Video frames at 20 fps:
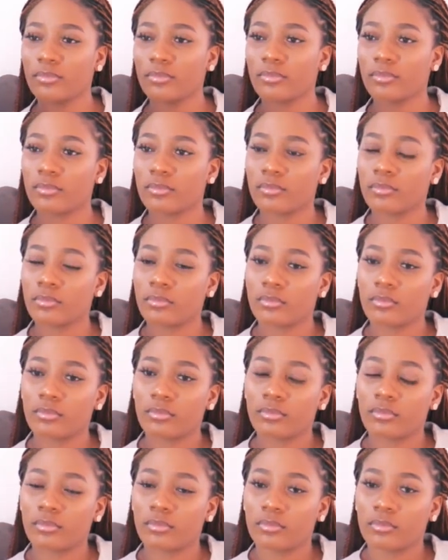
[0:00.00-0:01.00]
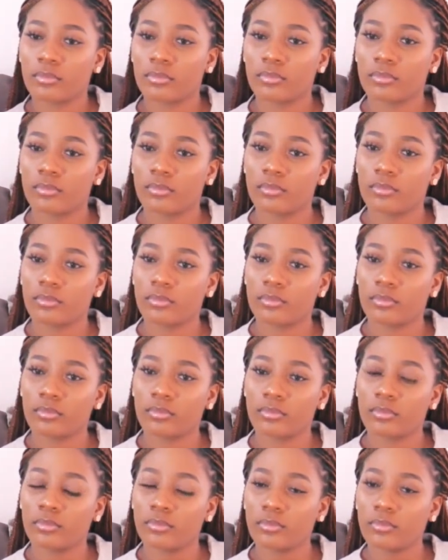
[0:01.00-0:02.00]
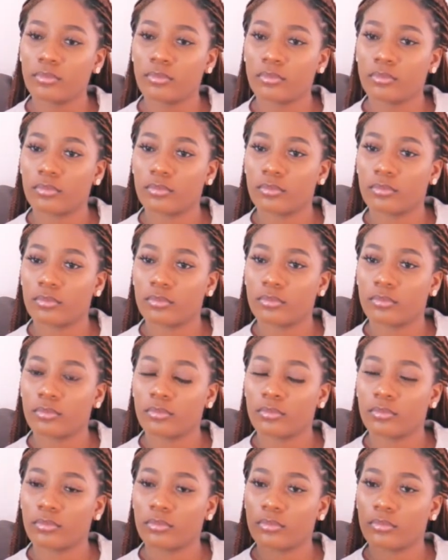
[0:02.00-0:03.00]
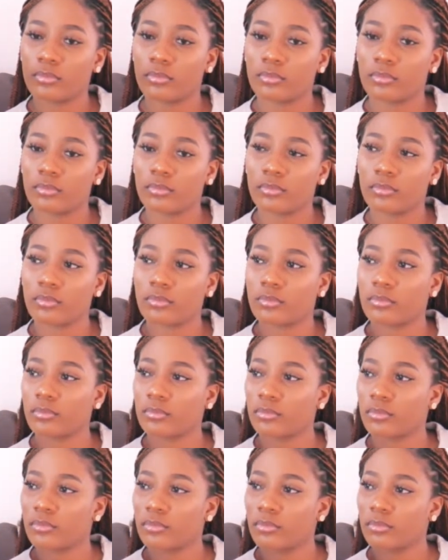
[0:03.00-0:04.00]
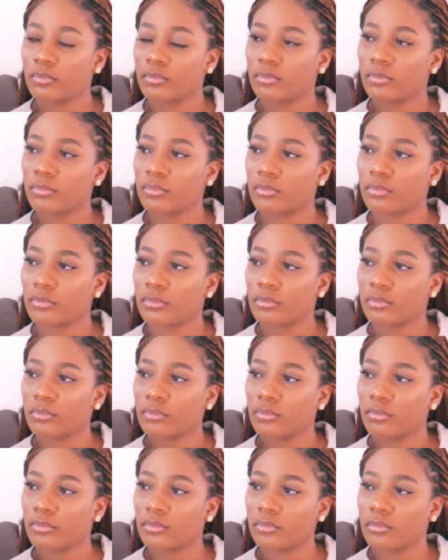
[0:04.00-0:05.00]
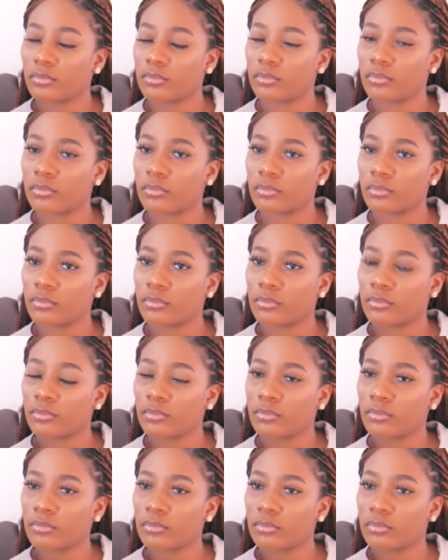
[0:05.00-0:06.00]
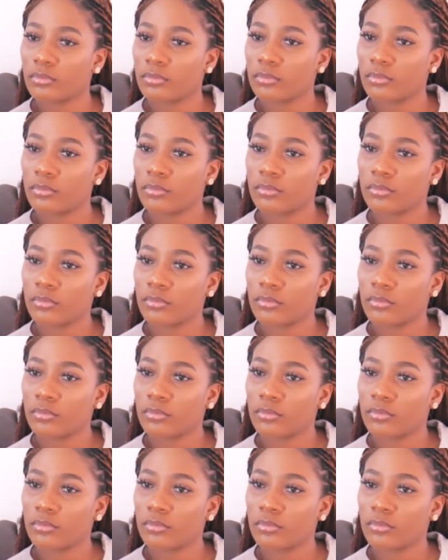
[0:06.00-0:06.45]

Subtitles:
(not speaking)